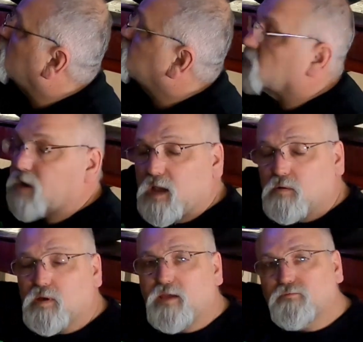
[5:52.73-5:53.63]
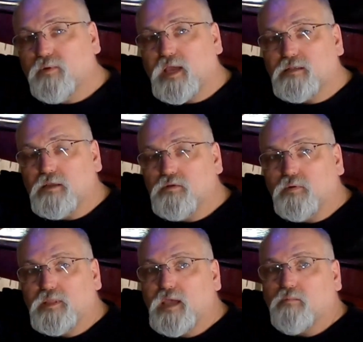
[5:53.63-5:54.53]
So now after we got done
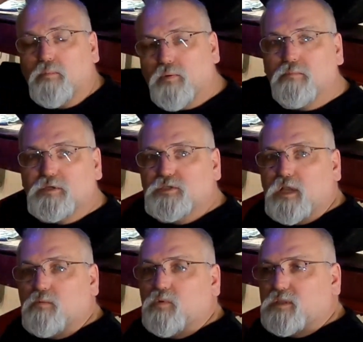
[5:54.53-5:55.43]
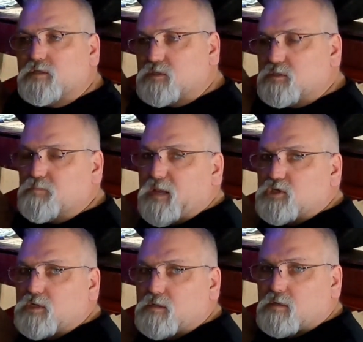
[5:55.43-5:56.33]
doing that, we're pretty much done with the
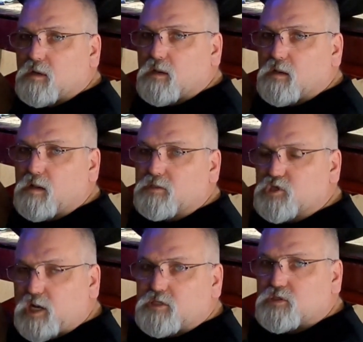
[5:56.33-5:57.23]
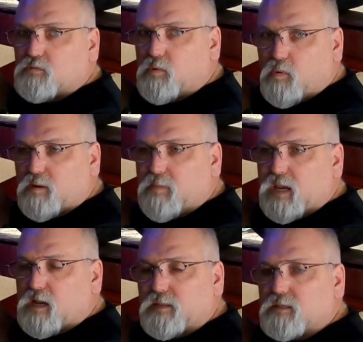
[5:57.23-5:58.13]
suspension changes that we want to
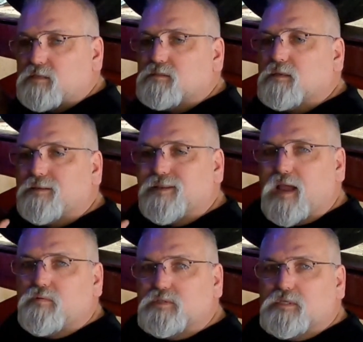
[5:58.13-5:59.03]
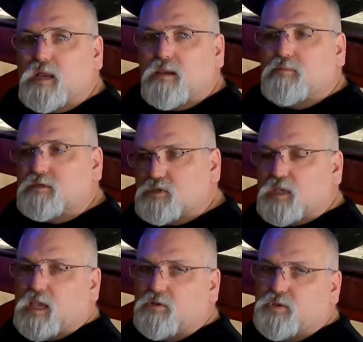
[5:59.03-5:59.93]
make on this. Now it's time to
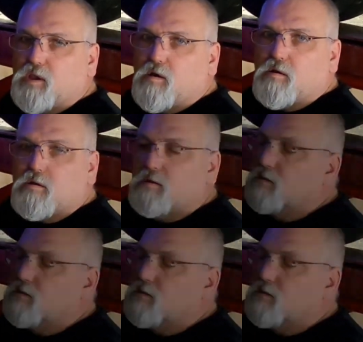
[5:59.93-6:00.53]
scale the car.